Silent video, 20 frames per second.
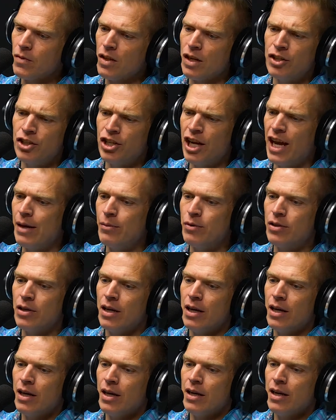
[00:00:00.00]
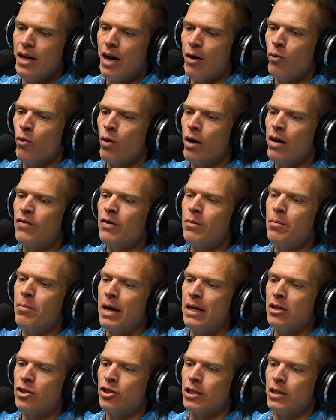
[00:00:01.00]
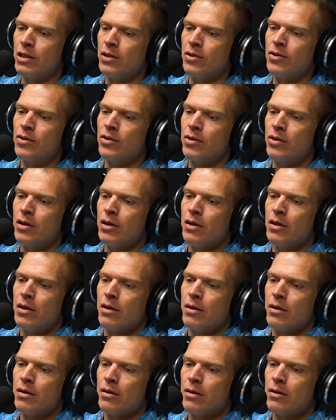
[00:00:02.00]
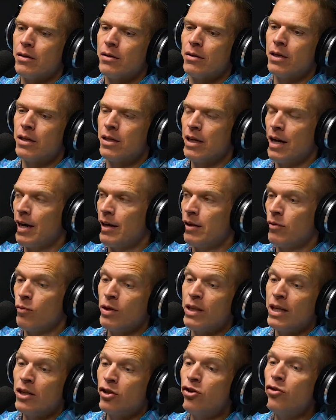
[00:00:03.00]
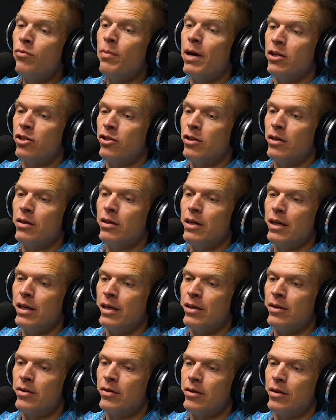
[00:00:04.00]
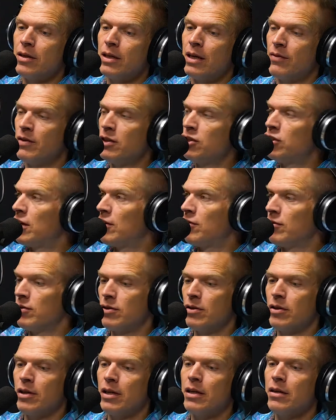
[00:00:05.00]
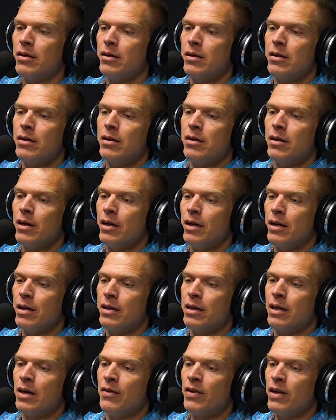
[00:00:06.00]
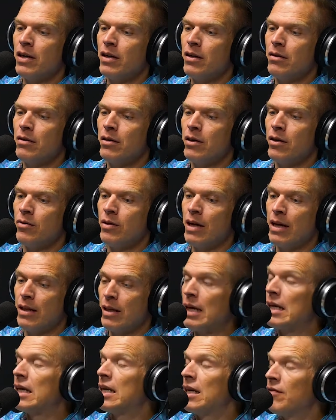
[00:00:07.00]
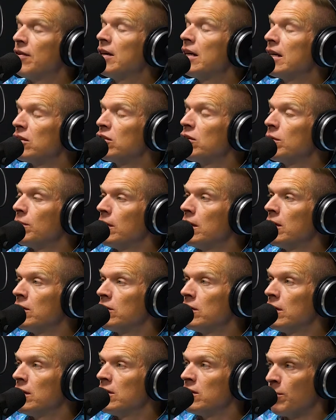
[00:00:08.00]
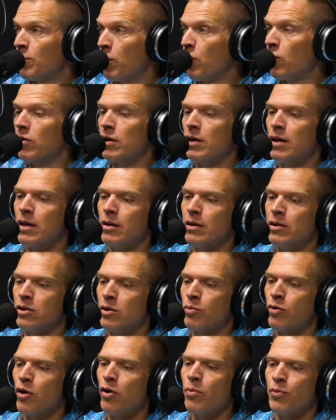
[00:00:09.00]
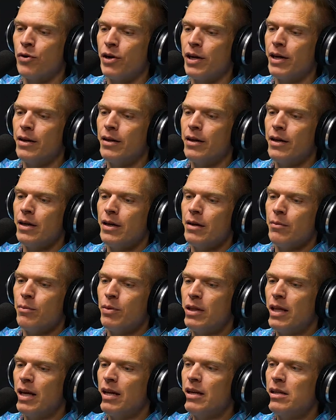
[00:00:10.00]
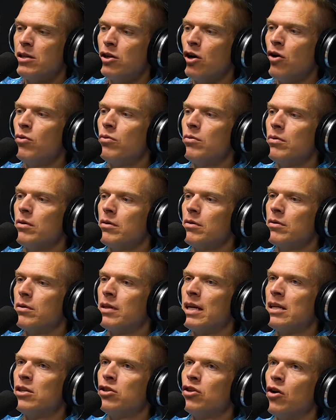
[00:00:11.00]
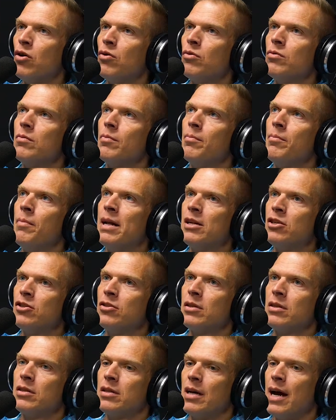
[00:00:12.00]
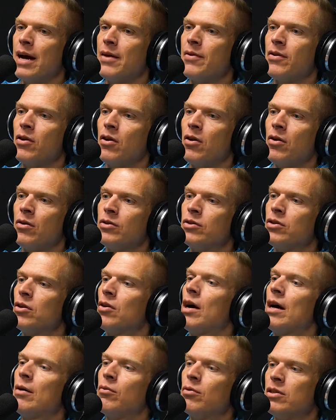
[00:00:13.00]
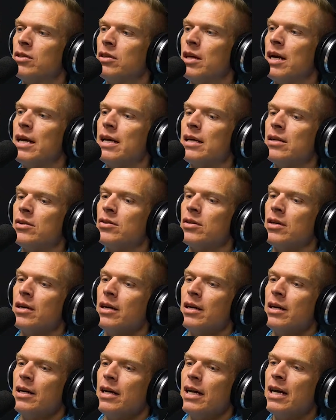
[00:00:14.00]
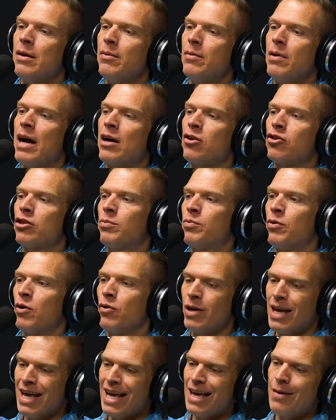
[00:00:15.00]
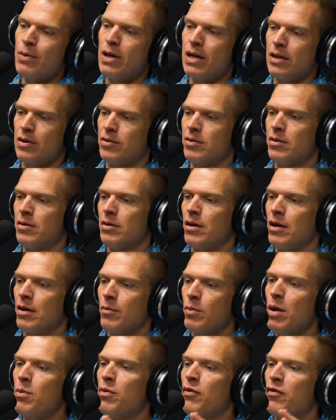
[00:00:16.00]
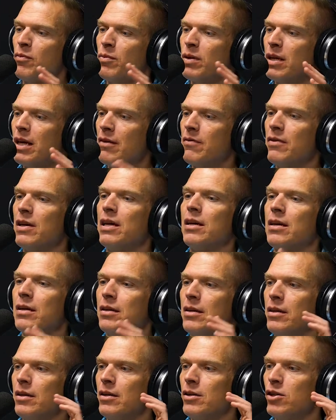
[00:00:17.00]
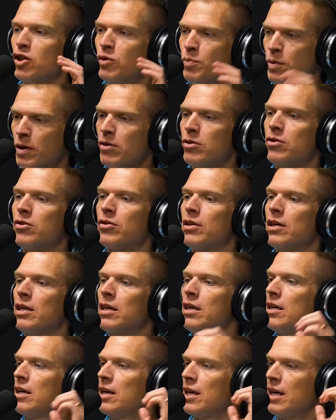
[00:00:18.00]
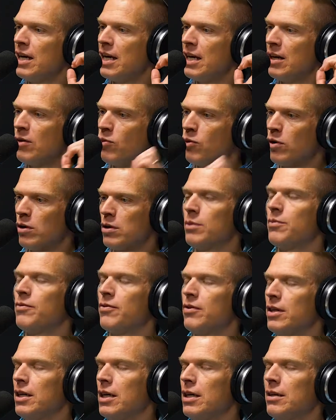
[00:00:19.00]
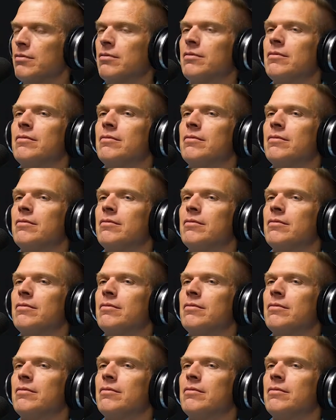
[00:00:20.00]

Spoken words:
James, not one of them mentions the tithe. What they do mention is giving generously, giving, that giving is important and it's appropriate, but they don't mention the tithe at all. And so I would say is it actually prohibits people from giving spiritually and worshipfully.